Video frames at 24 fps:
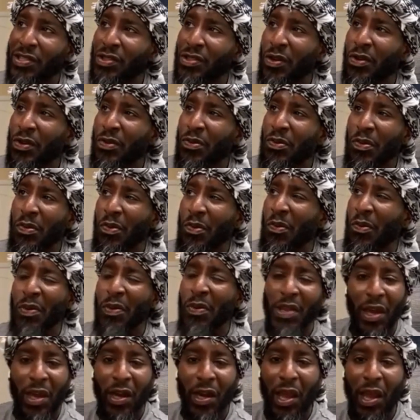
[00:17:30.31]
So
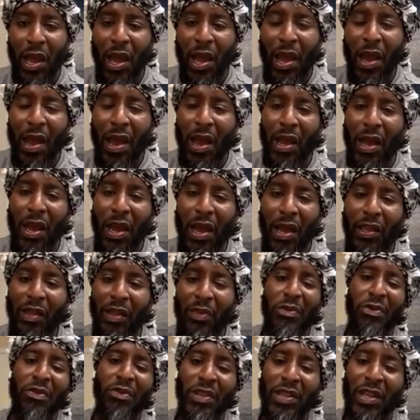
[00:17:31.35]
I
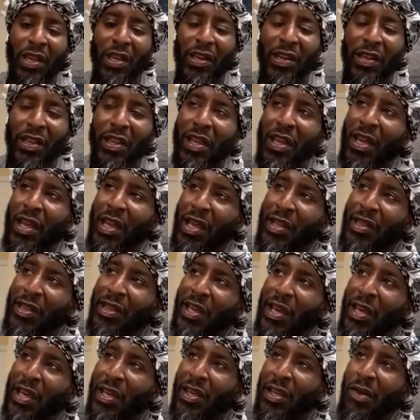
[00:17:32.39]
communicated
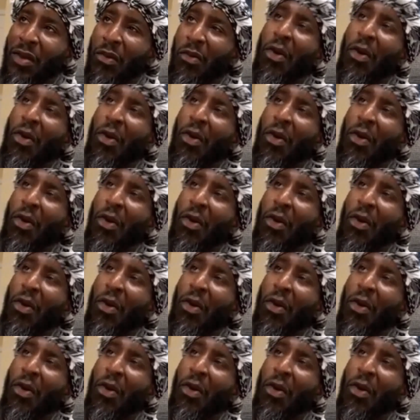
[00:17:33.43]
that,